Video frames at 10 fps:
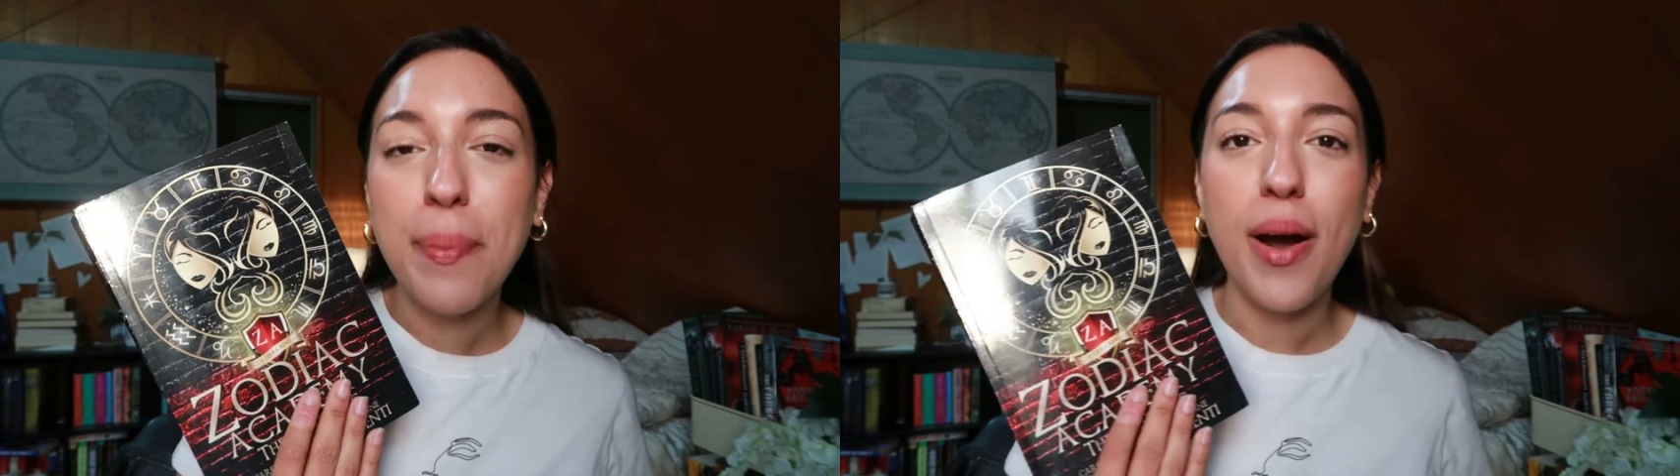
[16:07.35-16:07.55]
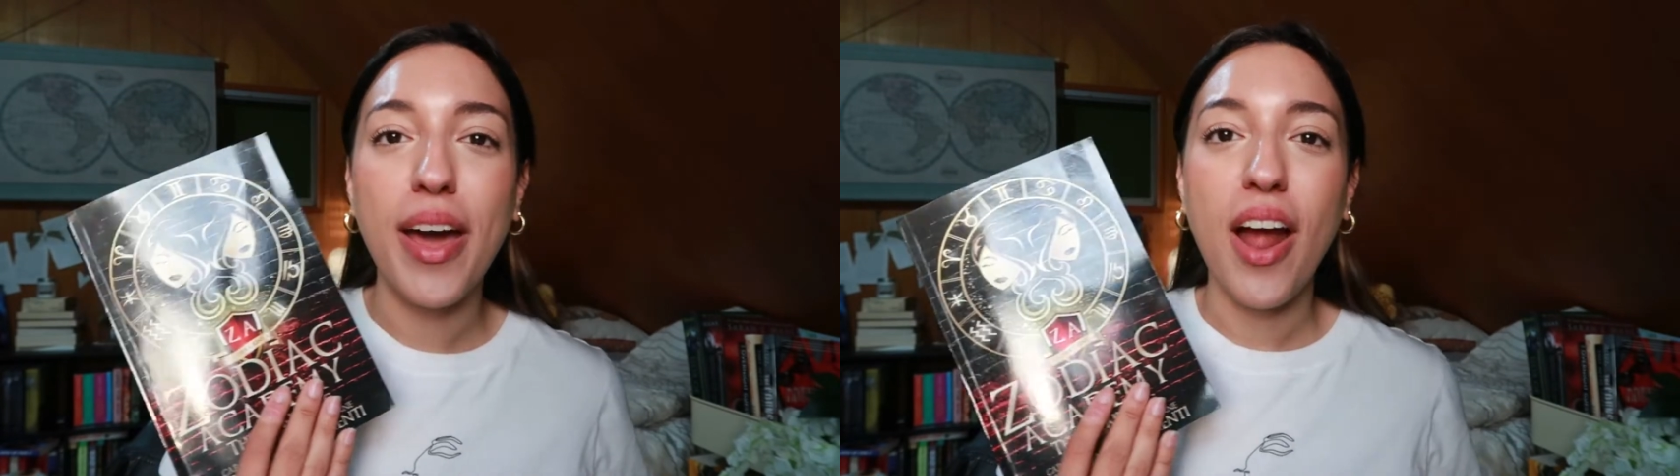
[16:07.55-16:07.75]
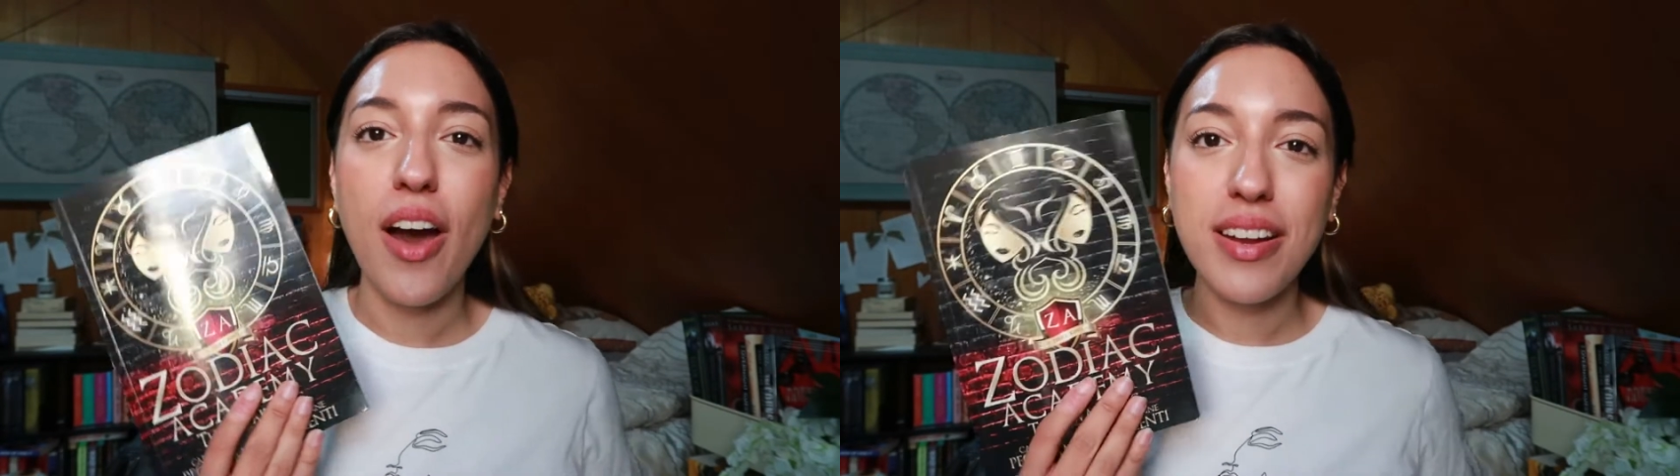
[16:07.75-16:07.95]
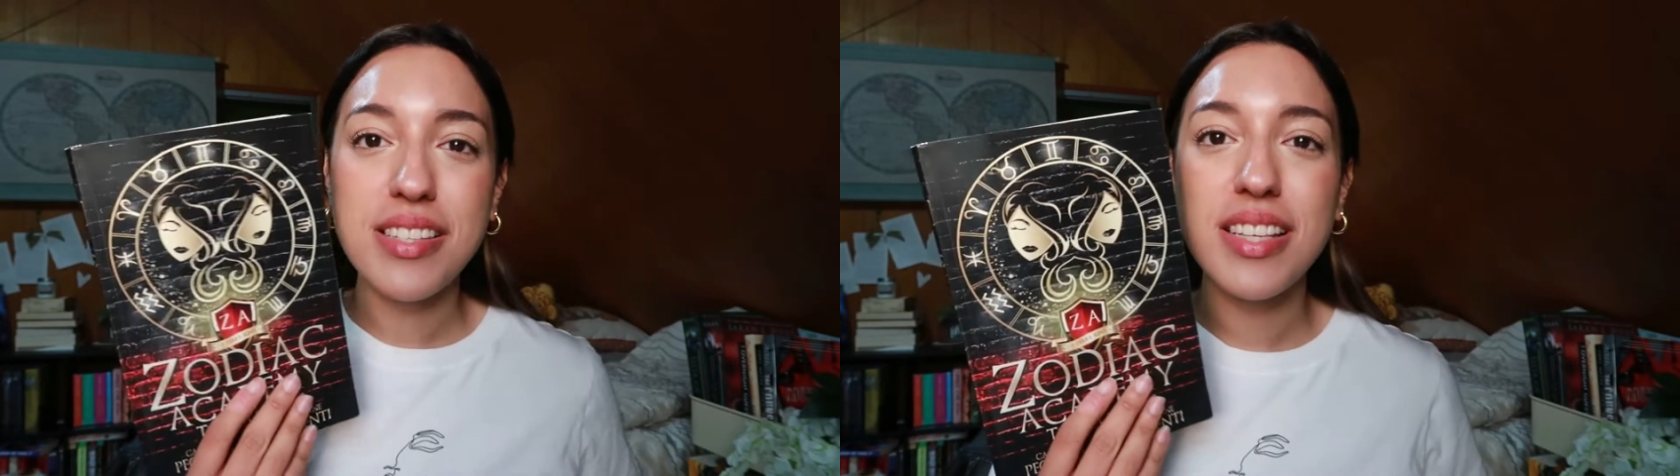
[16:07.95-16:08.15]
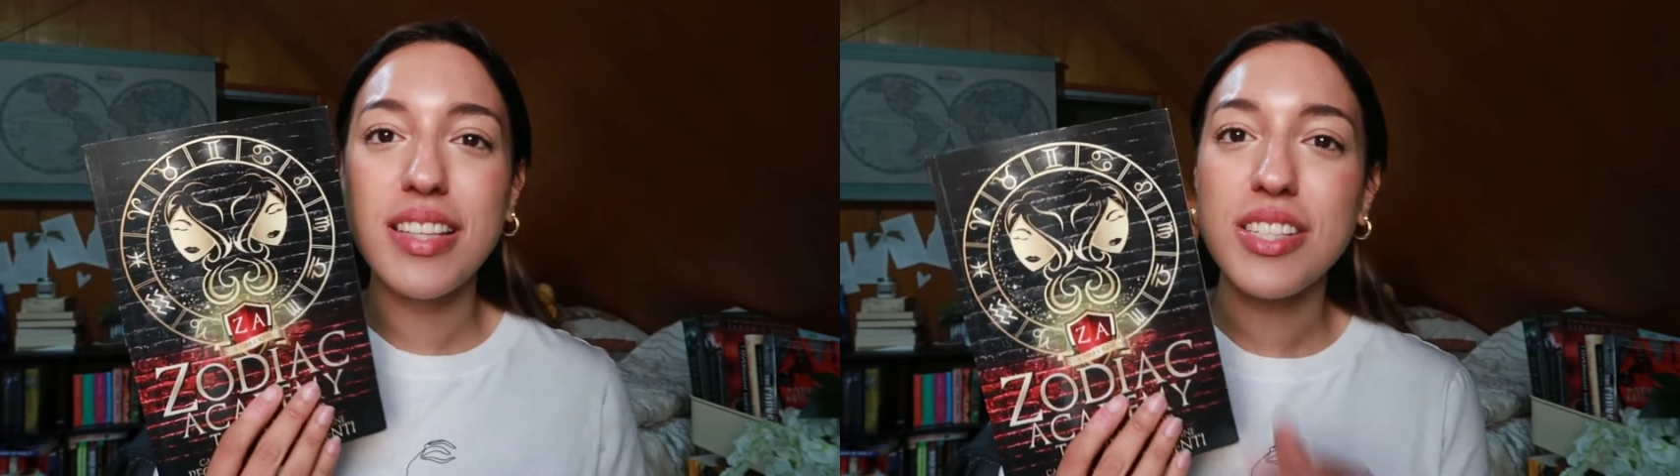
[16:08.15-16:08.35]
but
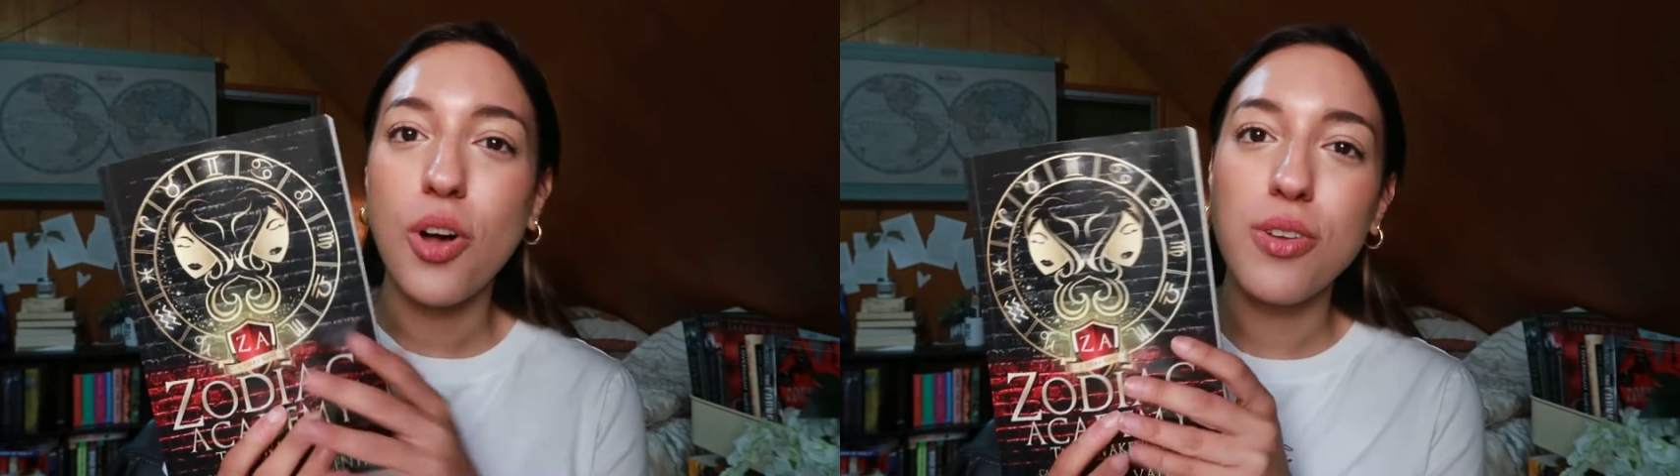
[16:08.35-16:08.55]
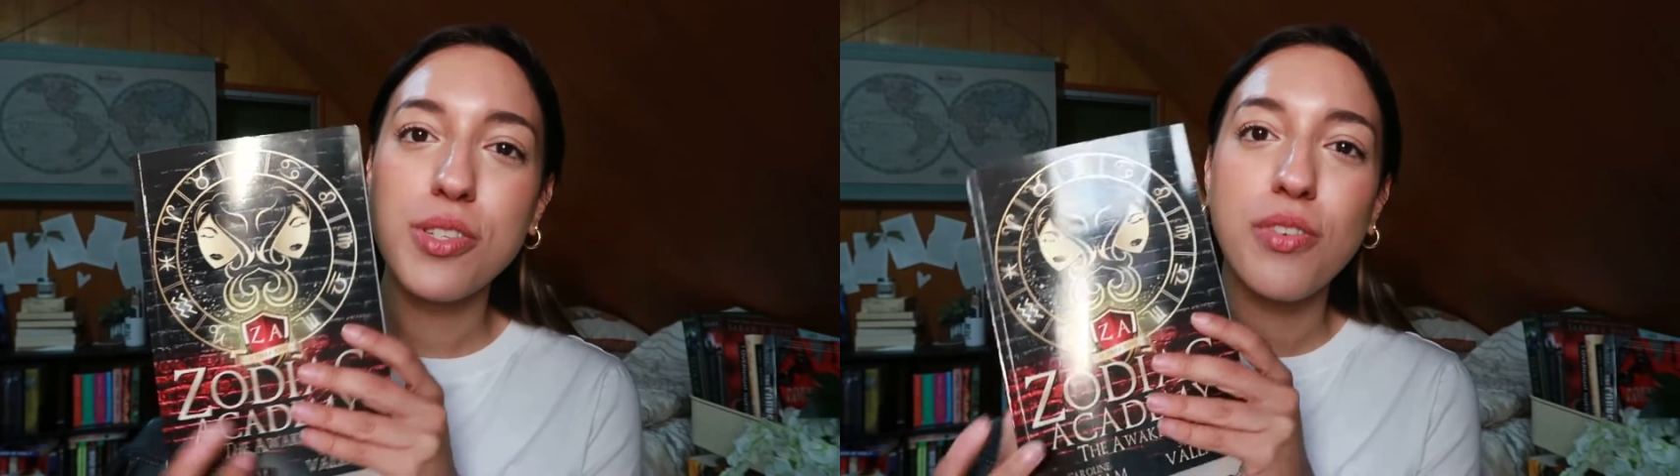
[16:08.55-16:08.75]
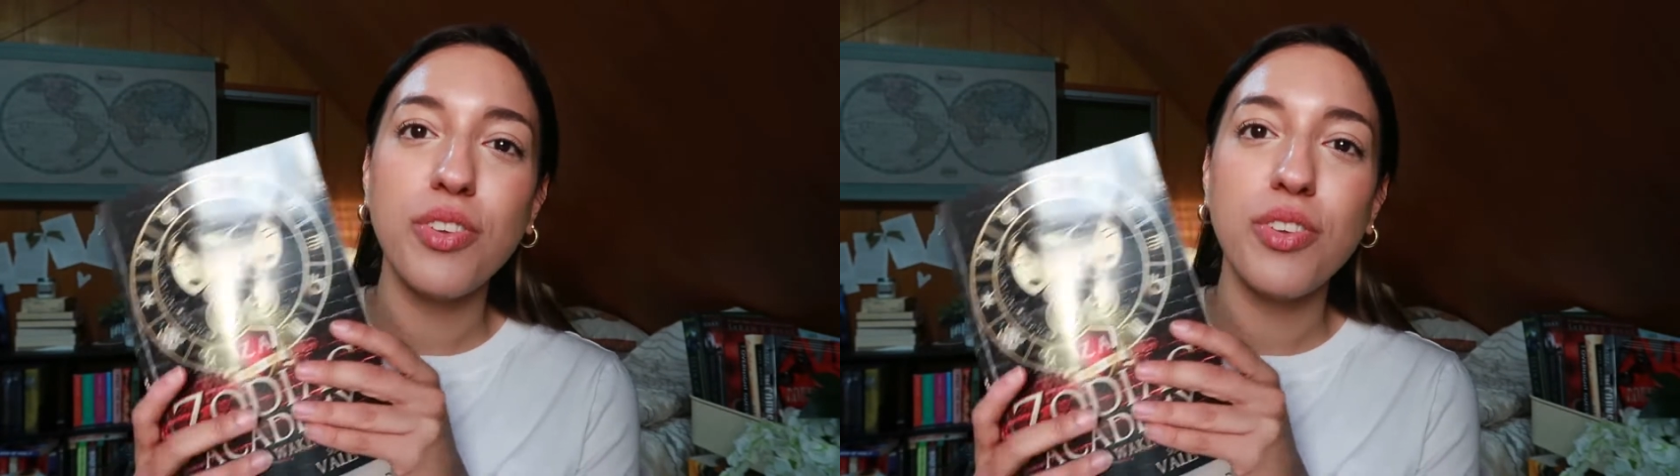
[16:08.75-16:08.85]
honestly this also